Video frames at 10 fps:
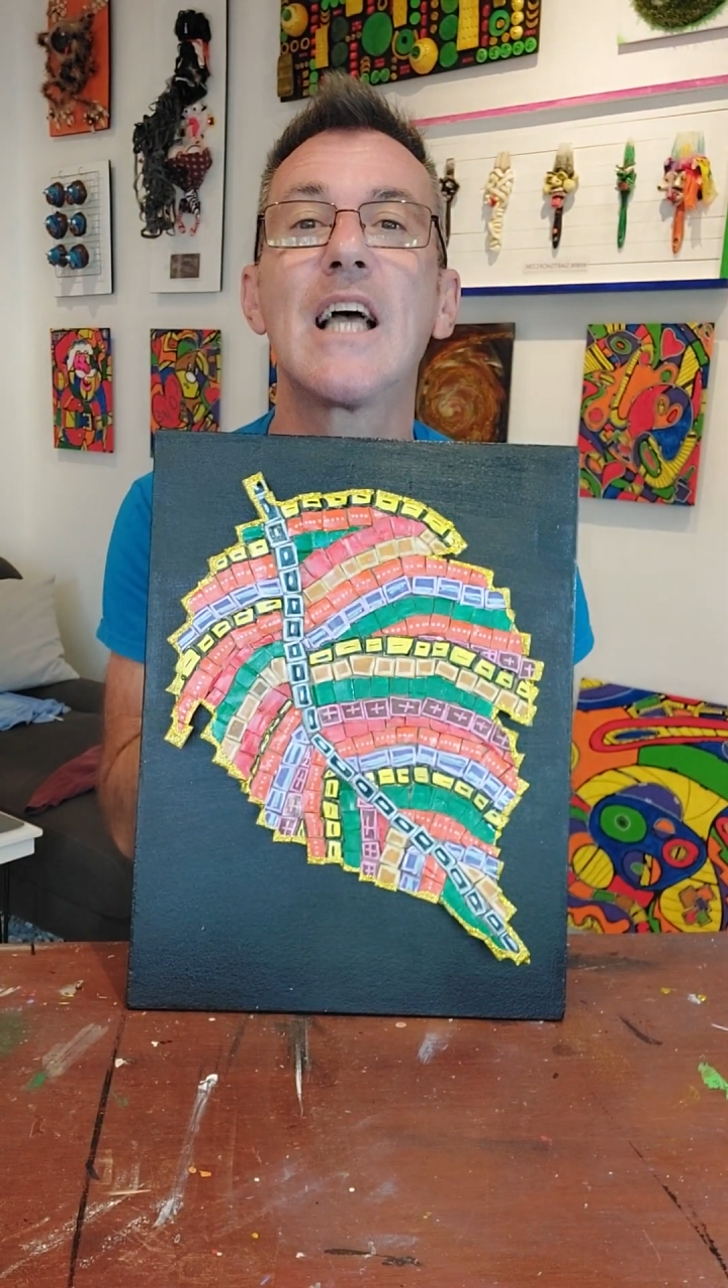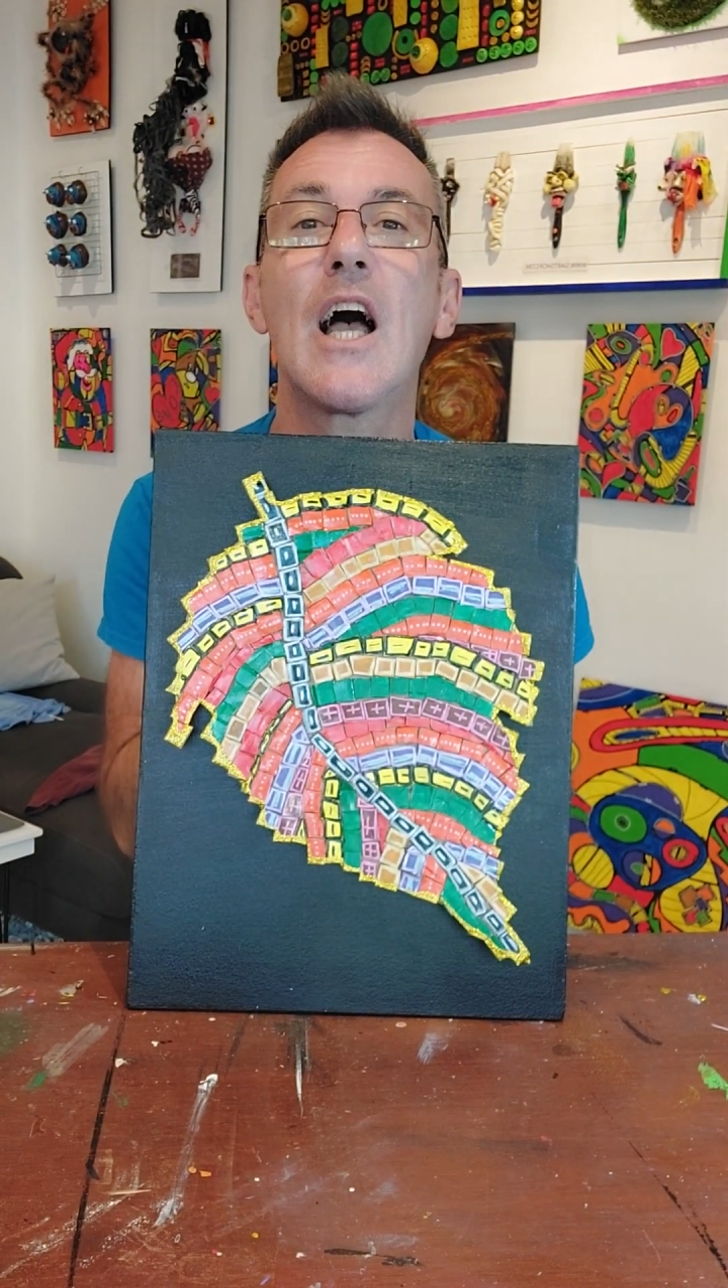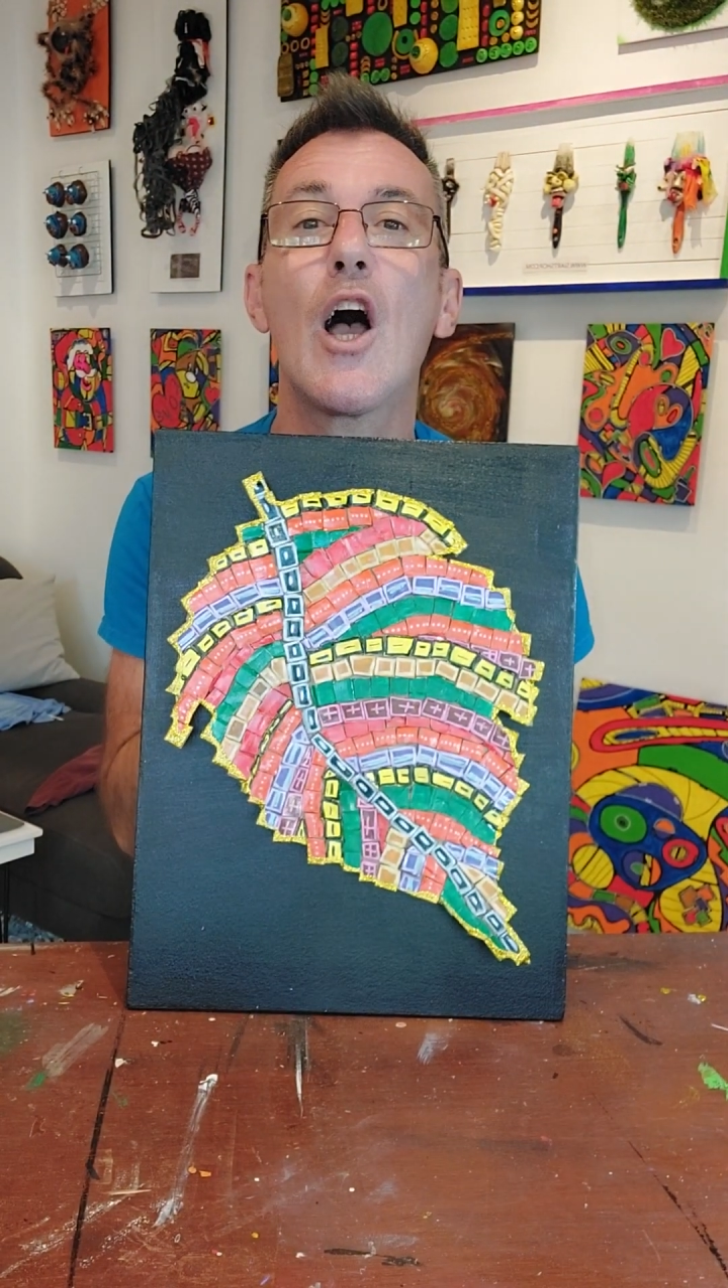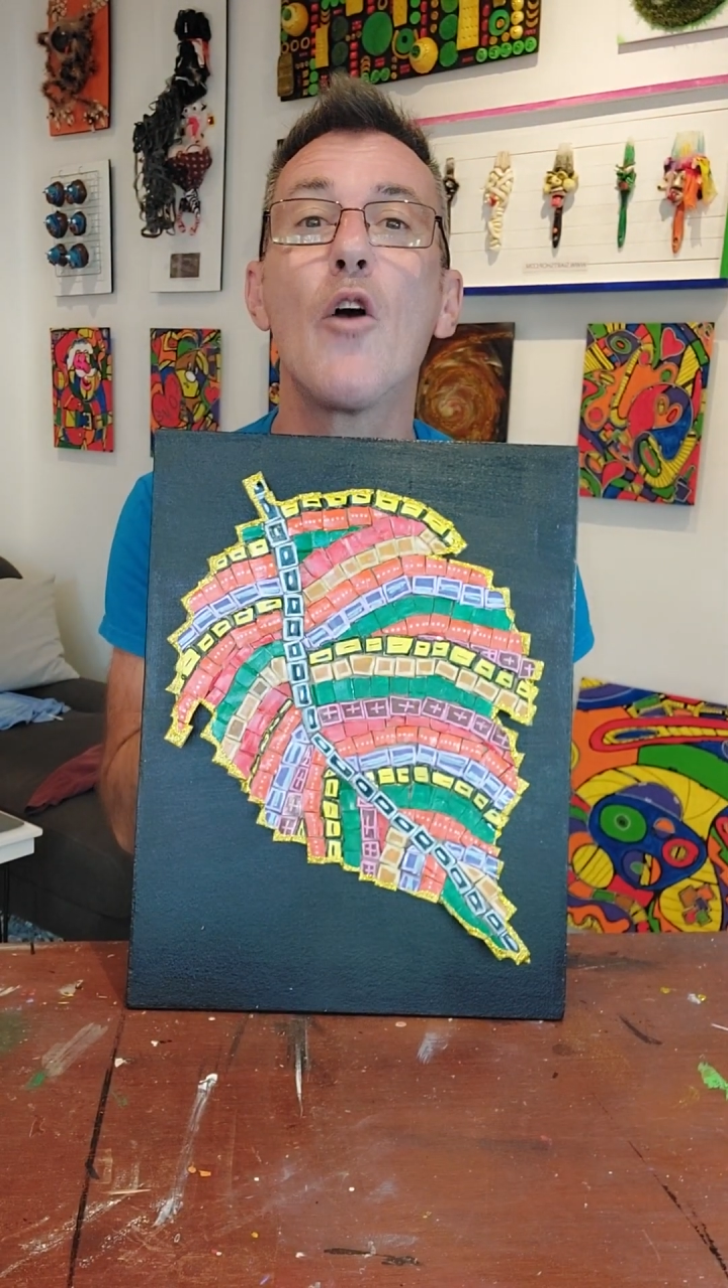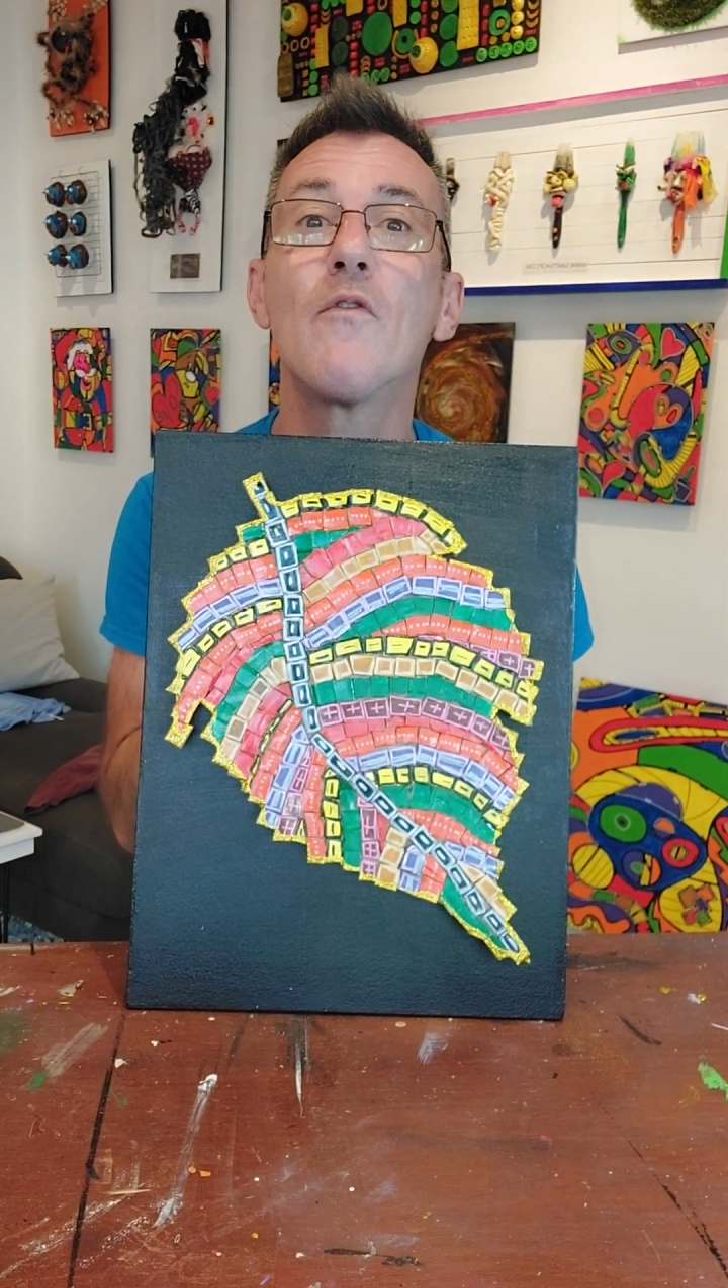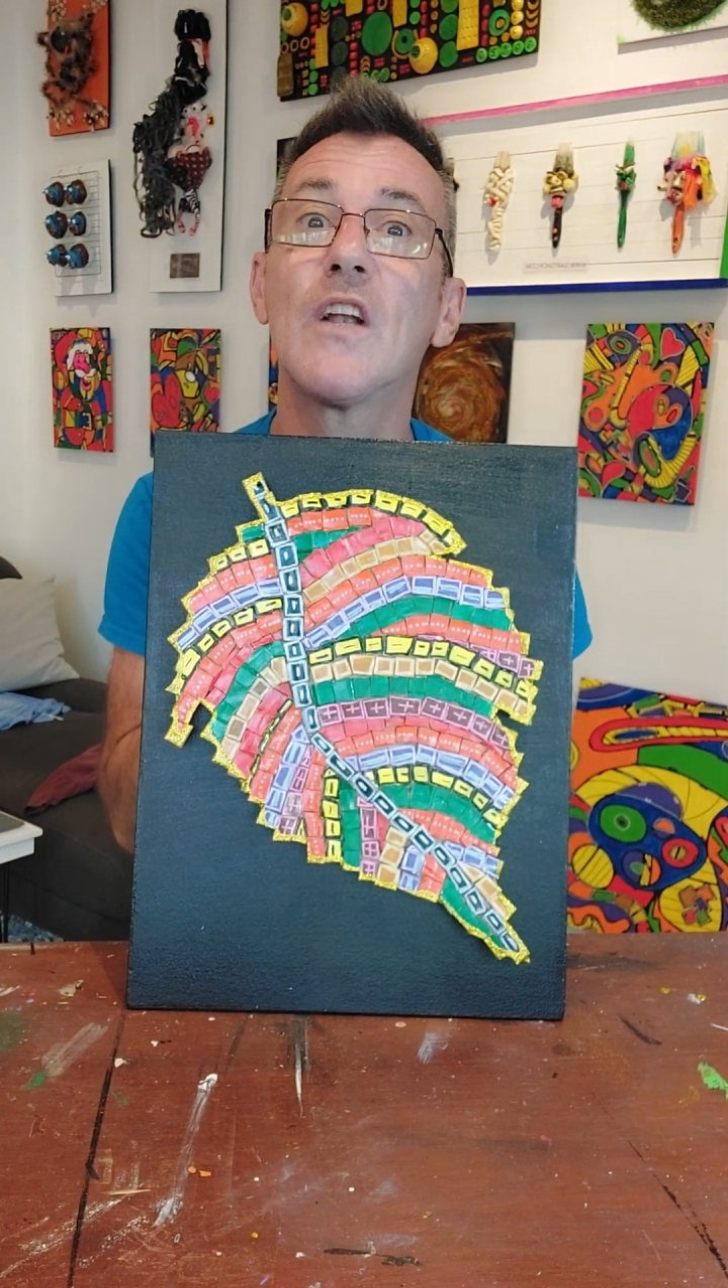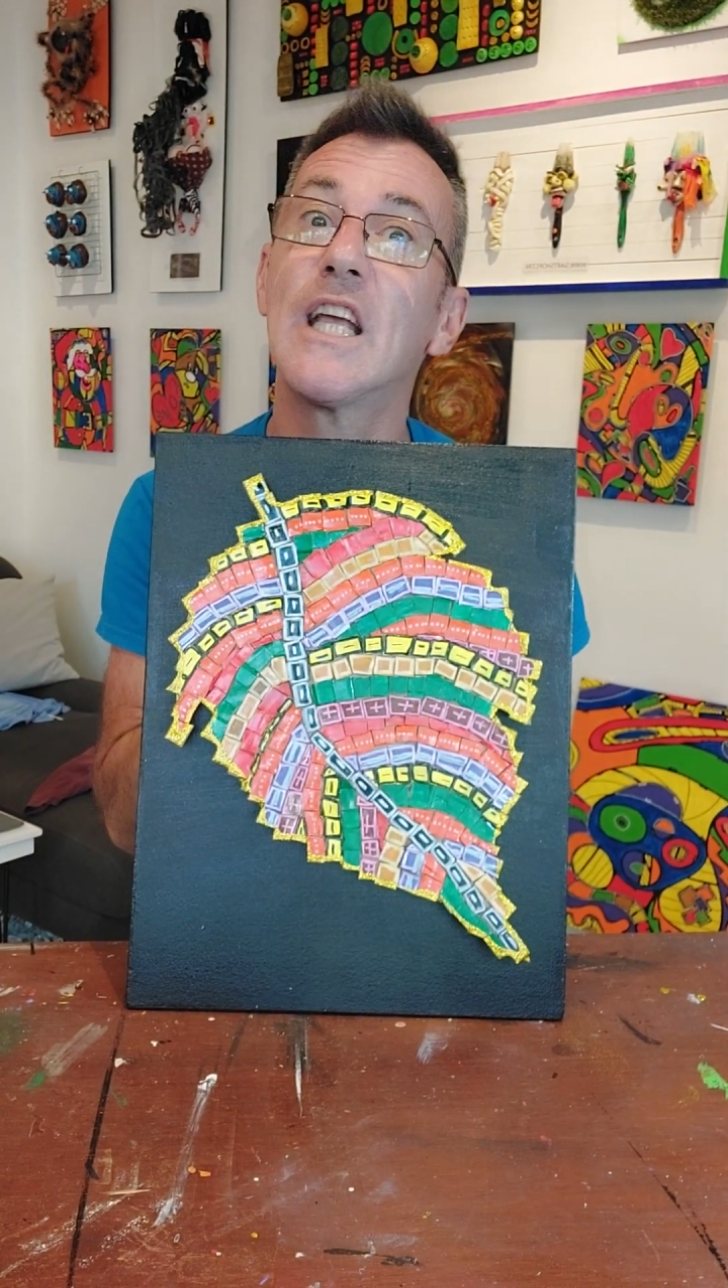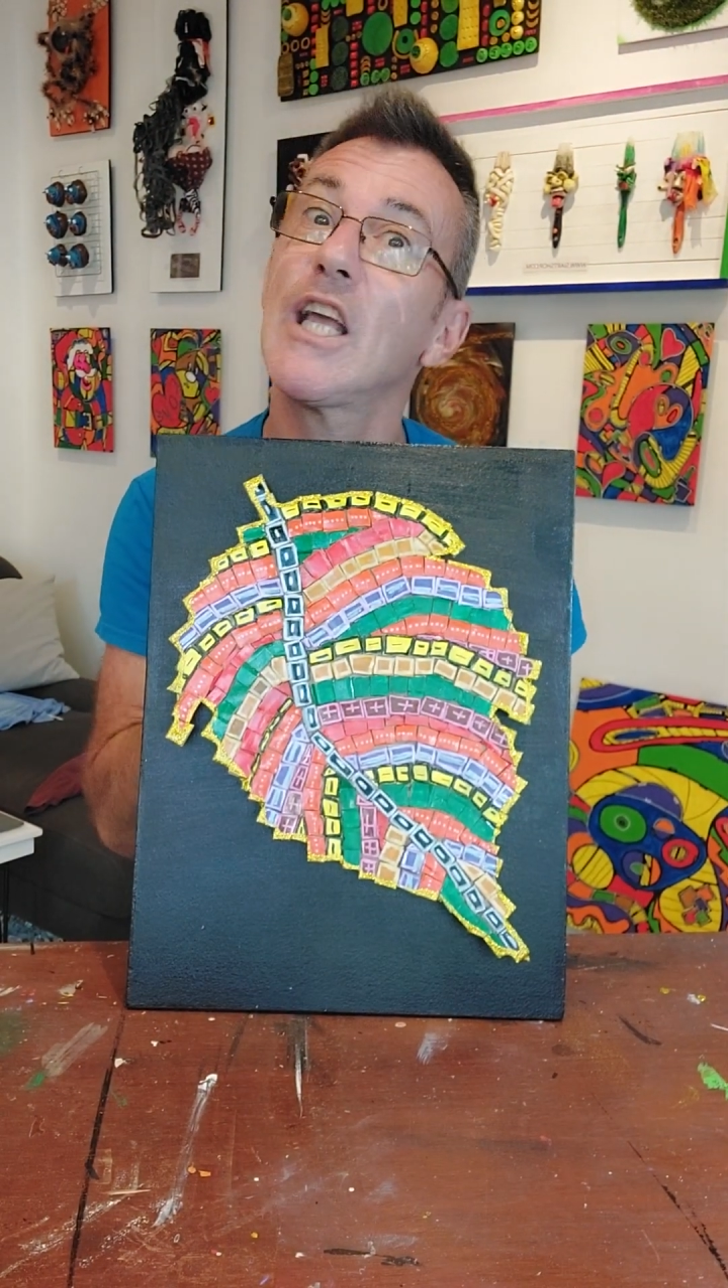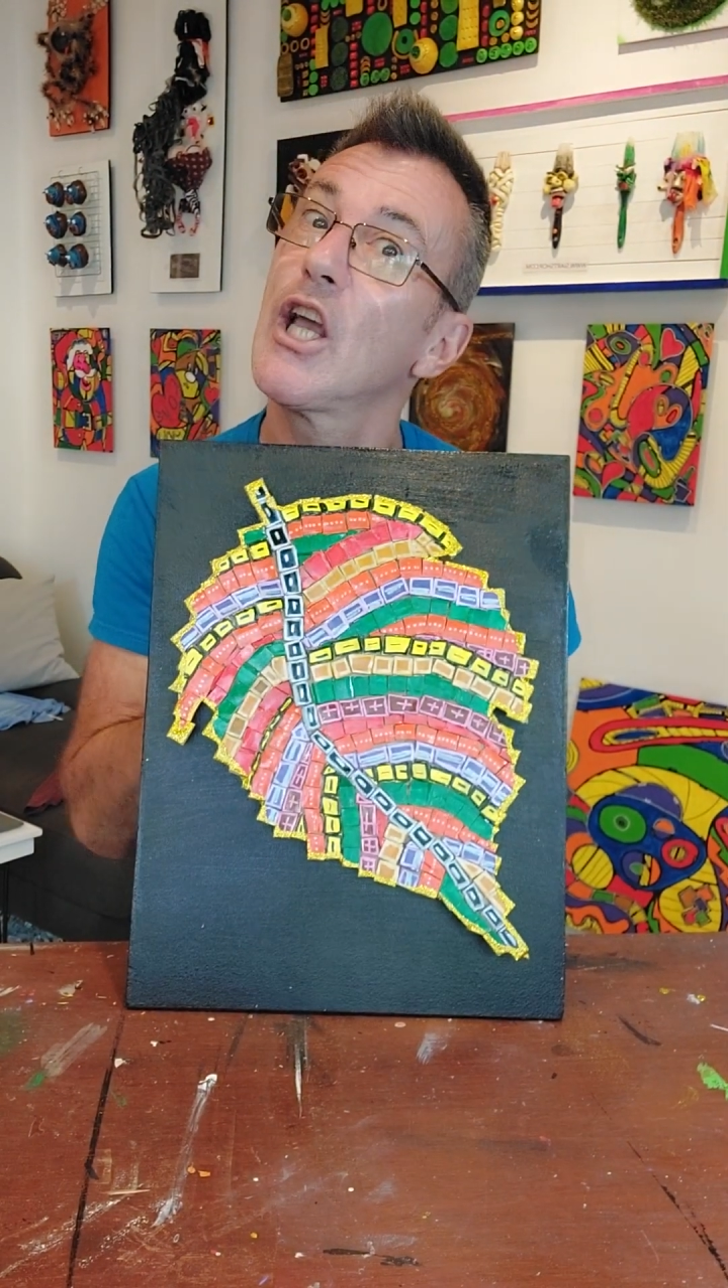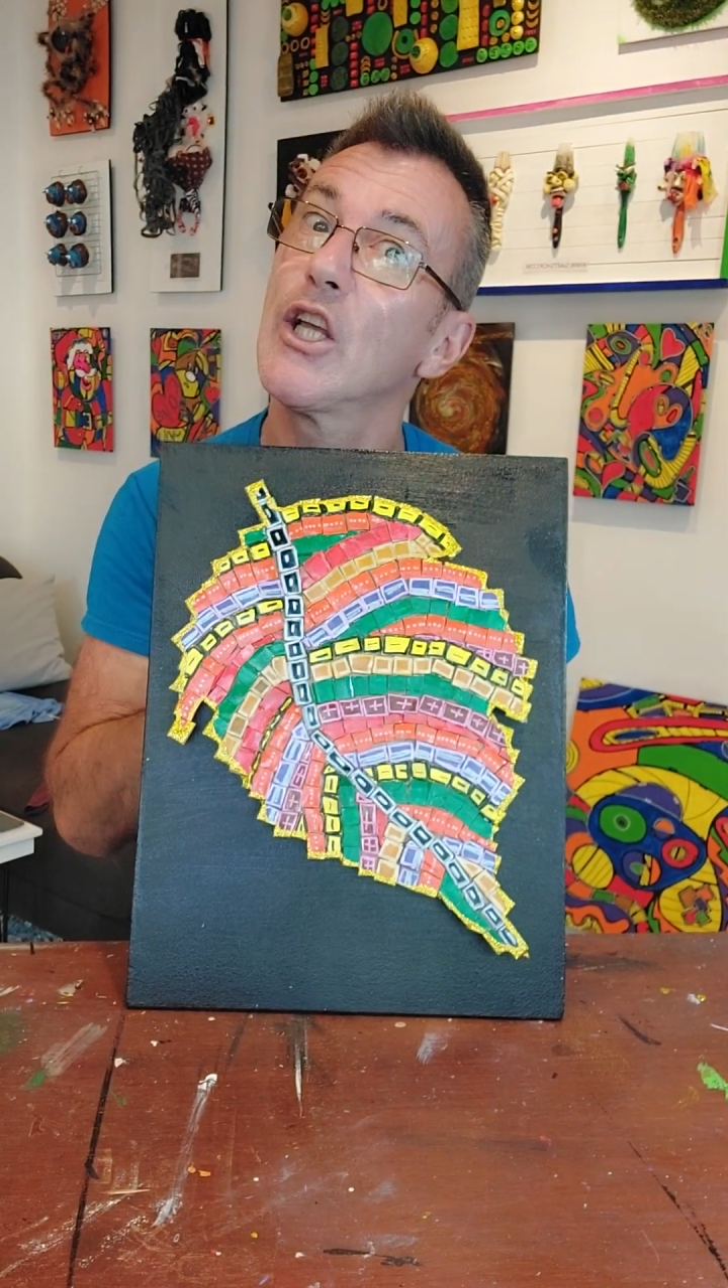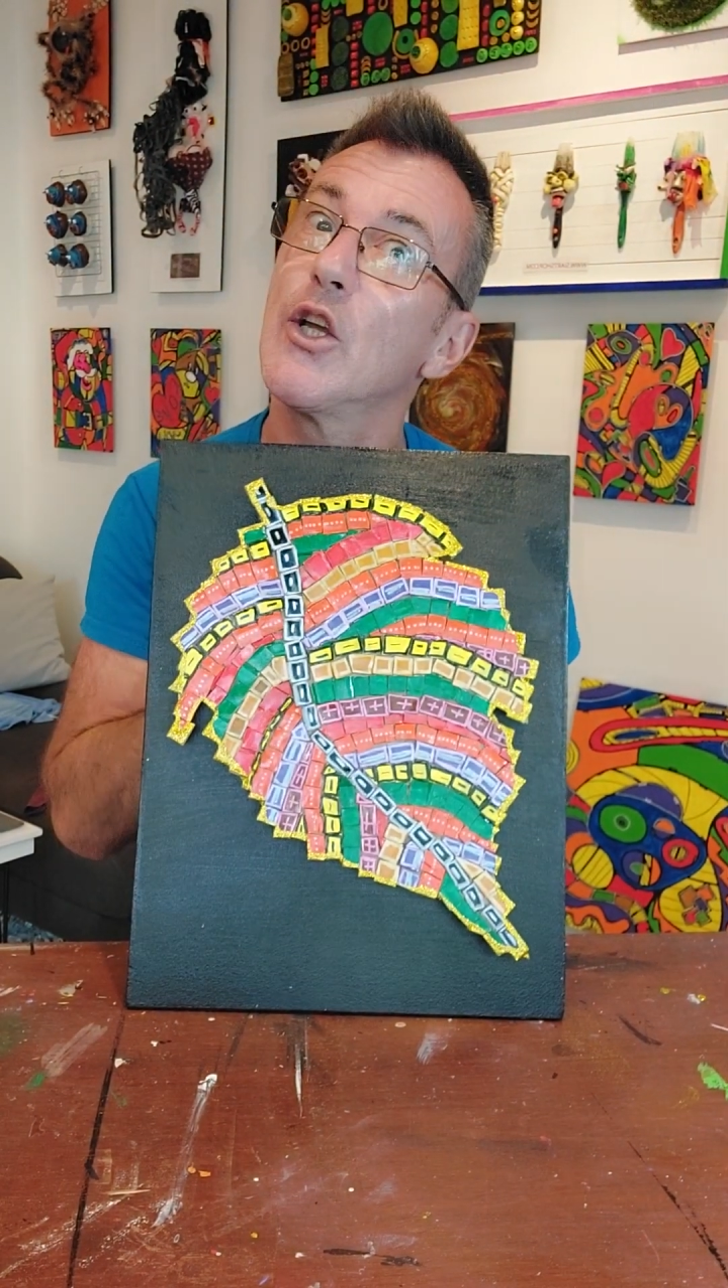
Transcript: hopefully